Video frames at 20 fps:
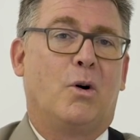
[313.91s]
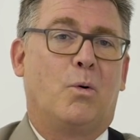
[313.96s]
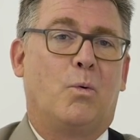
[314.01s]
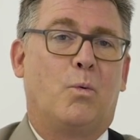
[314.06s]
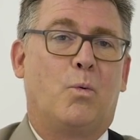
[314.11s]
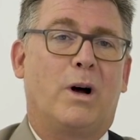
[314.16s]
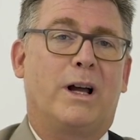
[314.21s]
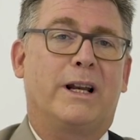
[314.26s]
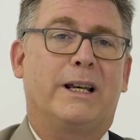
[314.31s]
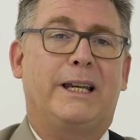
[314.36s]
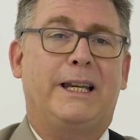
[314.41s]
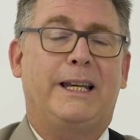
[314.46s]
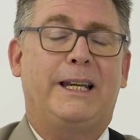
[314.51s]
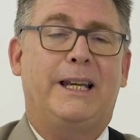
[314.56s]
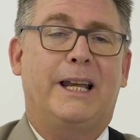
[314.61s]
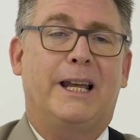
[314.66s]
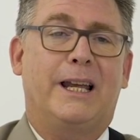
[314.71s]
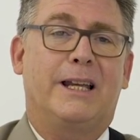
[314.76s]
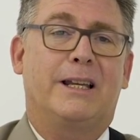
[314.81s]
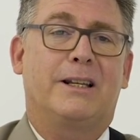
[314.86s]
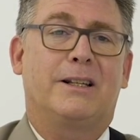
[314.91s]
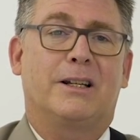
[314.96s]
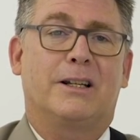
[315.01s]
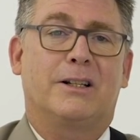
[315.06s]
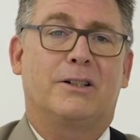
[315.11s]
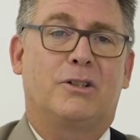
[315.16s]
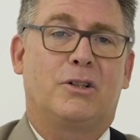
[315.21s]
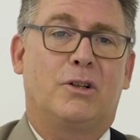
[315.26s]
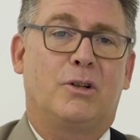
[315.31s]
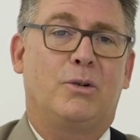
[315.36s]
1 E and
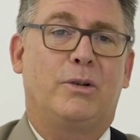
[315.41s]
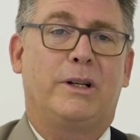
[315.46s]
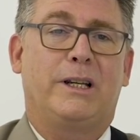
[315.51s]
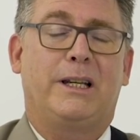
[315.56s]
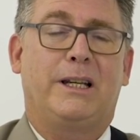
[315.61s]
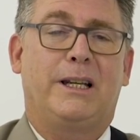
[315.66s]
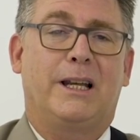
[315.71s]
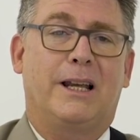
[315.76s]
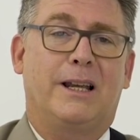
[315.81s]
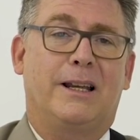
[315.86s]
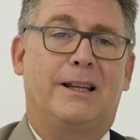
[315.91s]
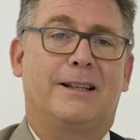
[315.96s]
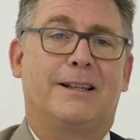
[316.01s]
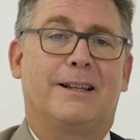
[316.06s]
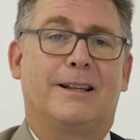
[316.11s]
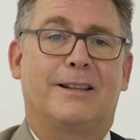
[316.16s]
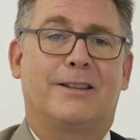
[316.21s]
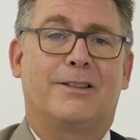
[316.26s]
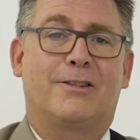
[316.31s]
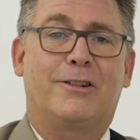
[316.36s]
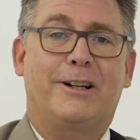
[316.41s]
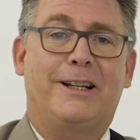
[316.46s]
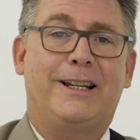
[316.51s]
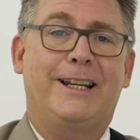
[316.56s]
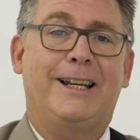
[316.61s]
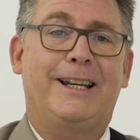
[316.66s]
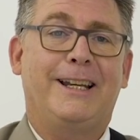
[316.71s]
a 2 E and a 3